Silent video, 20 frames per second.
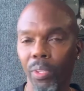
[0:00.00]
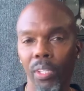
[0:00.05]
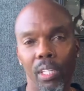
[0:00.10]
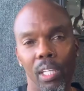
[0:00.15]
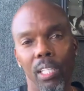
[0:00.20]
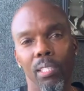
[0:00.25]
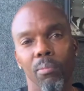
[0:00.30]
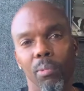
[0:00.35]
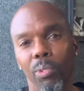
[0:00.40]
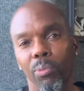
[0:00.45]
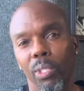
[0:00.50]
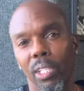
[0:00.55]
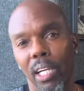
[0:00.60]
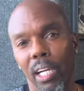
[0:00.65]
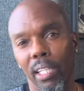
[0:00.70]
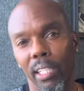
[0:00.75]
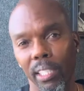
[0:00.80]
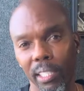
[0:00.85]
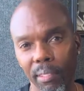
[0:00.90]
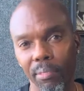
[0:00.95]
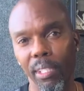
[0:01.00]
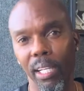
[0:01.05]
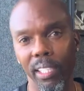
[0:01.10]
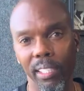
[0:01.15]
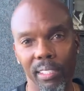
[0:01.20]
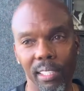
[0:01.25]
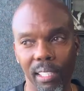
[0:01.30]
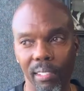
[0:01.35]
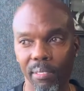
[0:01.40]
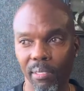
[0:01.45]
that don't mean we gotta live
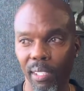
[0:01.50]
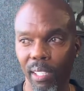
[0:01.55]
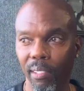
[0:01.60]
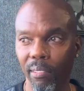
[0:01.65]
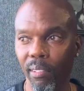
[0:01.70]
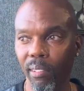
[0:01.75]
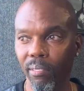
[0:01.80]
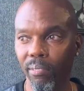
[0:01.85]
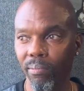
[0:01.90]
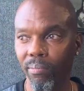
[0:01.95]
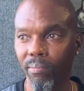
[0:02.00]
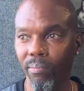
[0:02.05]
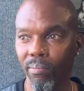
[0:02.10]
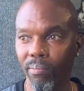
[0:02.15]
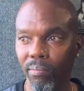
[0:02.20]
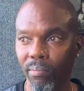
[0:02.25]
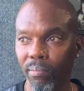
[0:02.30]
like that forever. Yeah.